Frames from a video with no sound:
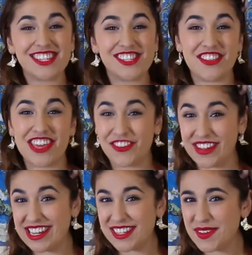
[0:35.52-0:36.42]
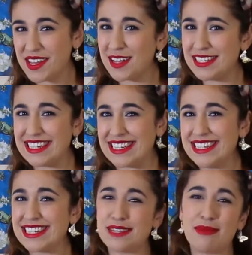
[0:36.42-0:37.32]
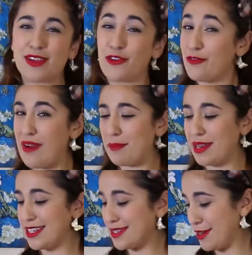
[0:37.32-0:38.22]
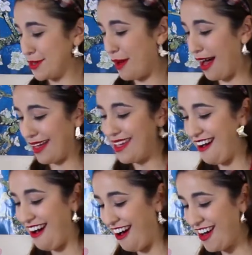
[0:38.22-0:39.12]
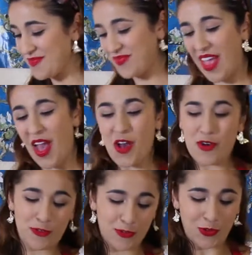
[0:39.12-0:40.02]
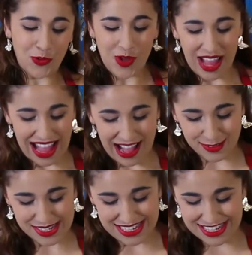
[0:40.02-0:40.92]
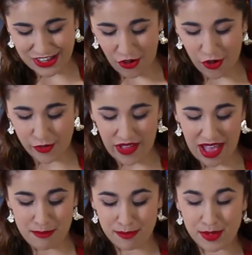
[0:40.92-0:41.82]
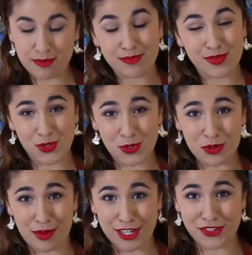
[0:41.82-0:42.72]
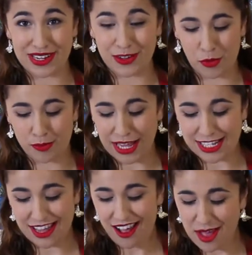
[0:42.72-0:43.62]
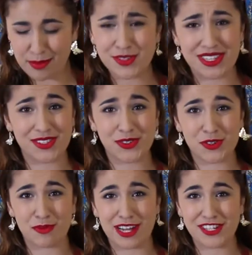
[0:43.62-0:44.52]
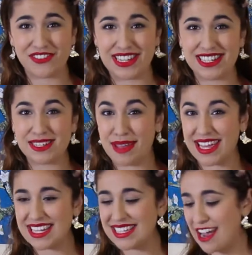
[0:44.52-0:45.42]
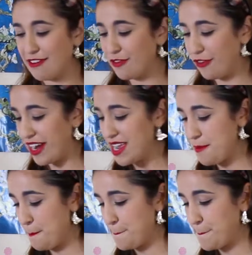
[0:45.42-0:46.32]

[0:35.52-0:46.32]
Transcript: So the ingredients we're going to need to make your fabulous mud pie are 4 ounces of stalk margarine or butter. I'm using stalk margarine to make it dairy free.